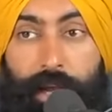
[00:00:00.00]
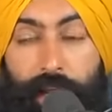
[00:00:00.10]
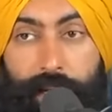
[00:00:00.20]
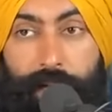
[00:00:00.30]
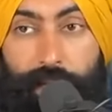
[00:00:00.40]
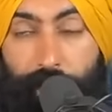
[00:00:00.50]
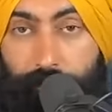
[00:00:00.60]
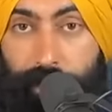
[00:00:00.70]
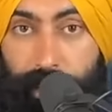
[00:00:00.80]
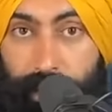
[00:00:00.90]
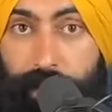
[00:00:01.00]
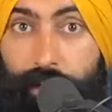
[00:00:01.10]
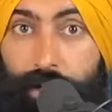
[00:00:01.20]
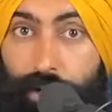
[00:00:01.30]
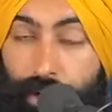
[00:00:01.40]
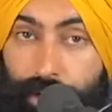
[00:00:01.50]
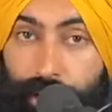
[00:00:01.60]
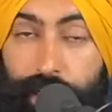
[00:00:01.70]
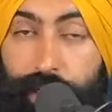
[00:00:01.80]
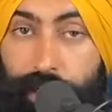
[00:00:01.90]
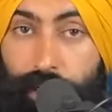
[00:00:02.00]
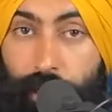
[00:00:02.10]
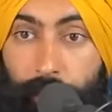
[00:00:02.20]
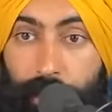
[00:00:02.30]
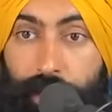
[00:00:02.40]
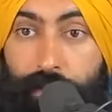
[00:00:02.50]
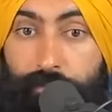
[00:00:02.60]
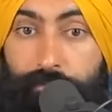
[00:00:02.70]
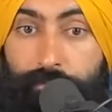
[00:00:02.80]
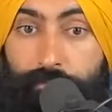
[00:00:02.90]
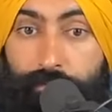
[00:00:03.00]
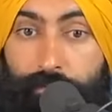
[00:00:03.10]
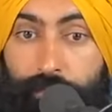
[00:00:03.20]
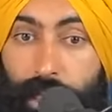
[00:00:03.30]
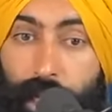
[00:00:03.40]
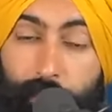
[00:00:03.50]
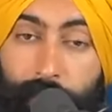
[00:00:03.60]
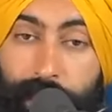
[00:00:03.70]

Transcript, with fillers: And if you get in early in a company, yeah, you